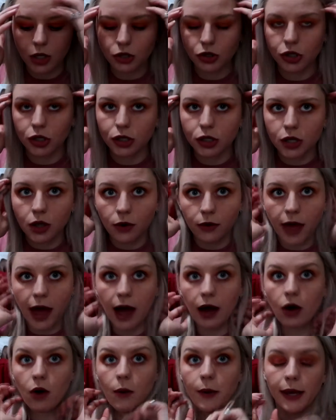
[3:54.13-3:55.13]
just know
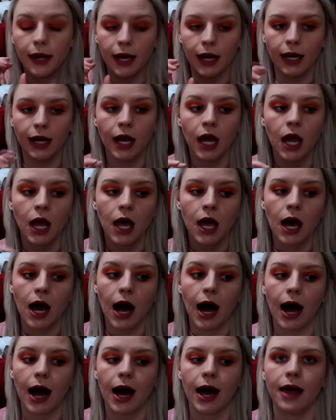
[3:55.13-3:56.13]
that going in.
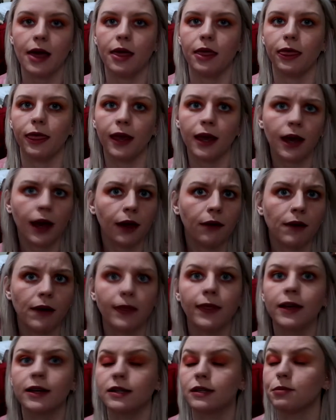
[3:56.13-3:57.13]
I think I
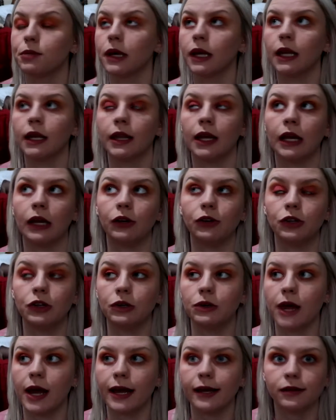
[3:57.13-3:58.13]
read this book in like
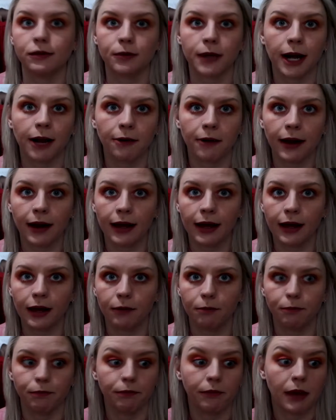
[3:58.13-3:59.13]
2 days when I read
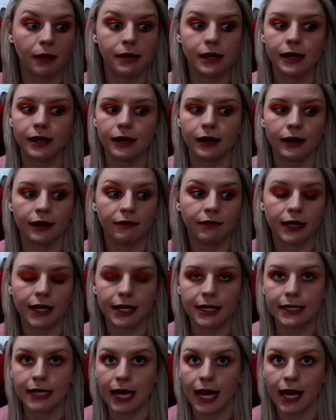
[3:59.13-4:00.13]
it, maybe even
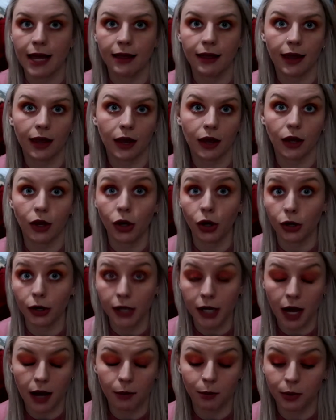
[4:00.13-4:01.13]
a day. Like, I
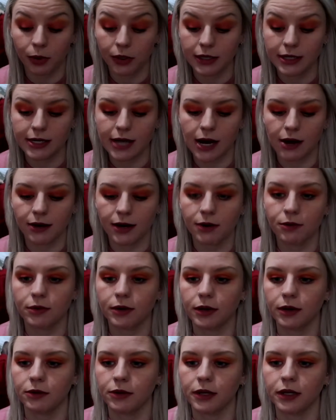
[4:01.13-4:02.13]
could not put it down. I
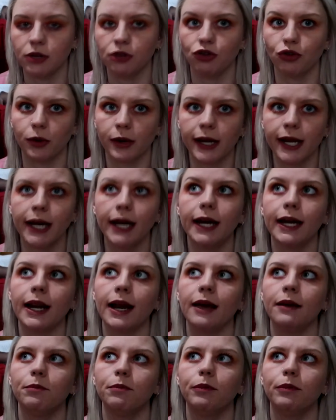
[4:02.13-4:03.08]
really enjoyed it, and I